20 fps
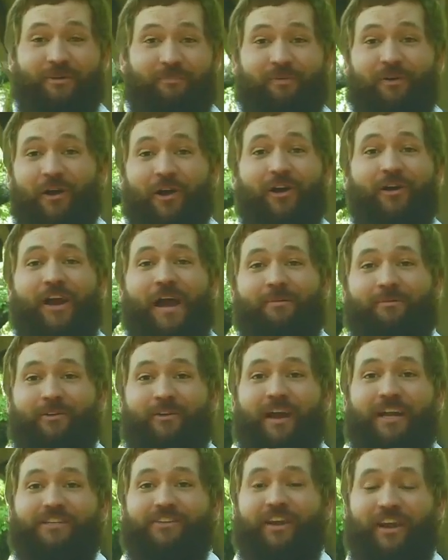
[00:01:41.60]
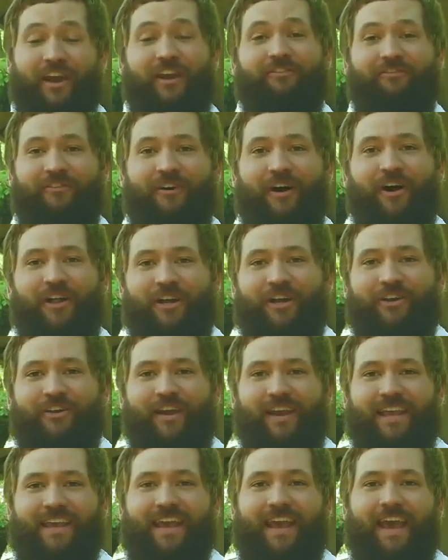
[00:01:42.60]
the program director here at Falling
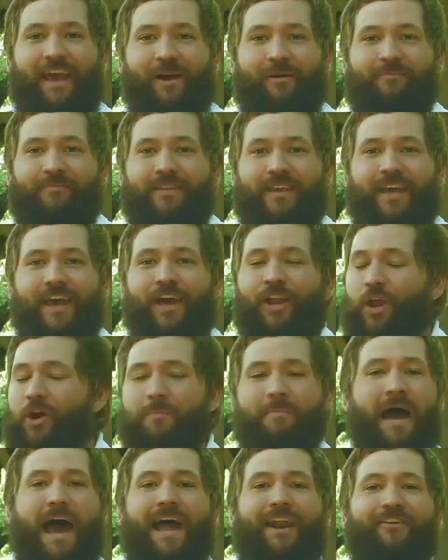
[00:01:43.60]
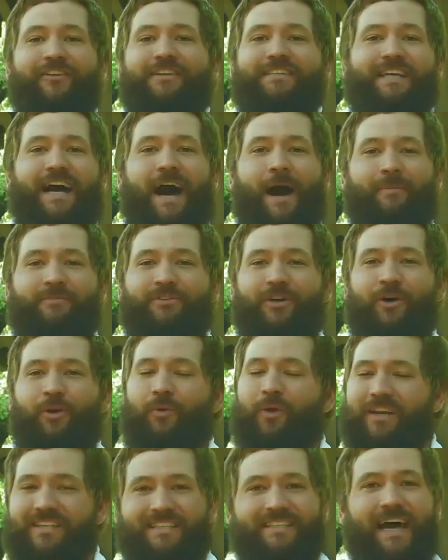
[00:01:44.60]
Creek Camp. No matter the time zone,
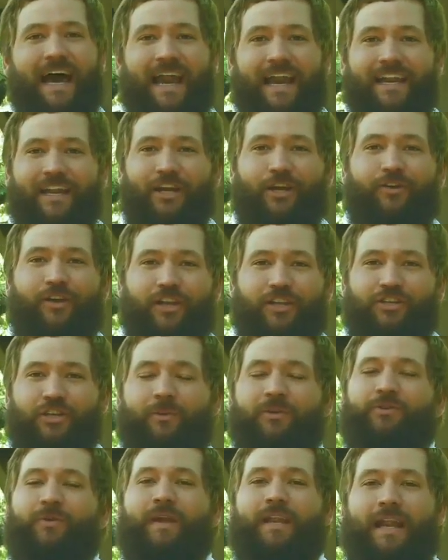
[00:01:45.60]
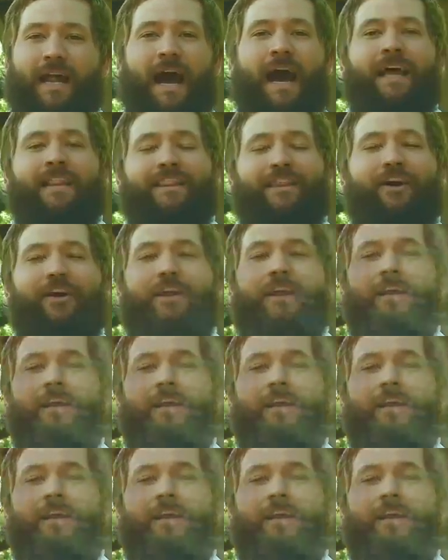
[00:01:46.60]
we're excited to greet you between 9.30